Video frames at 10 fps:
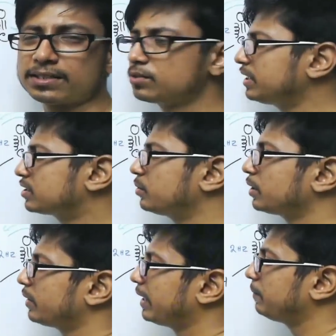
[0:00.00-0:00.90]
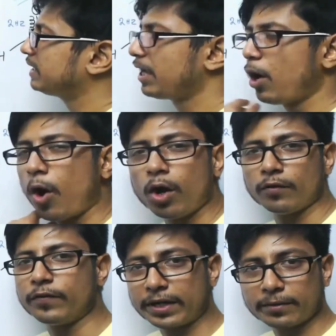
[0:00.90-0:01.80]
So it's going to emit all
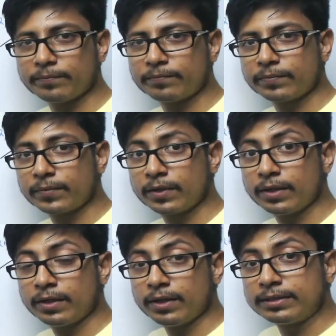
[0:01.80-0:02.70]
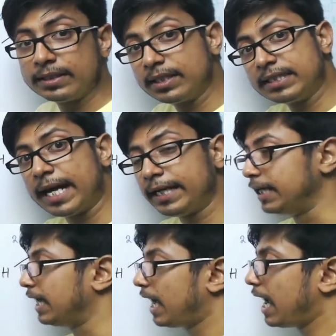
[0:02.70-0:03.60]
of it. This is the
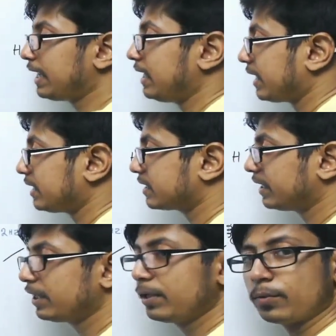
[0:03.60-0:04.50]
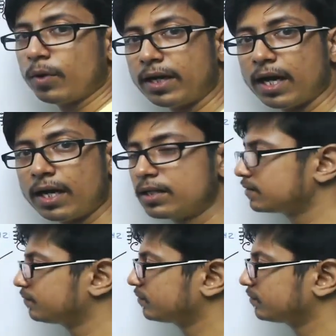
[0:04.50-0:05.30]
idea. IR is hitting it 1 Hertz.